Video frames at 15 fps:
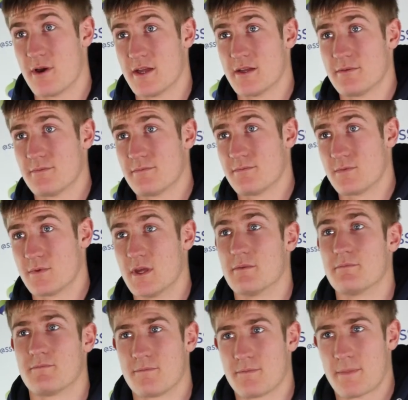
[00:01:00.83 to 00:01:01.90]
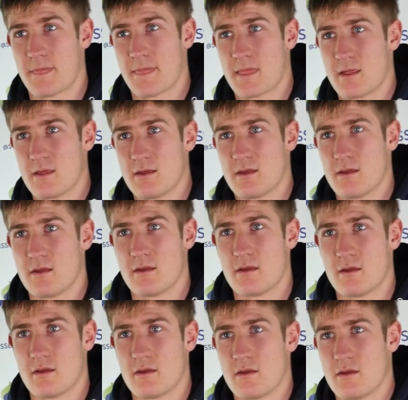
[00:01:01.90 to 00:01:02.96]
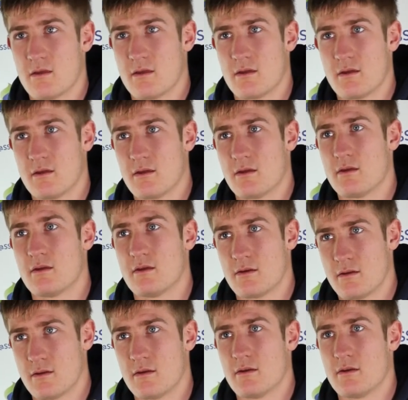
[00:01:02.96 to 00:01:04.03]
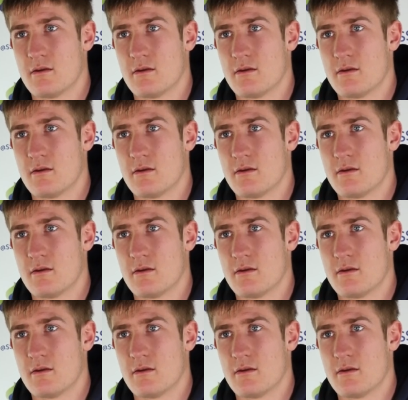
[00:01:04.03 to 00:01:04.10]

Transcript: And then obviously the likes of Judy Murray and coming in and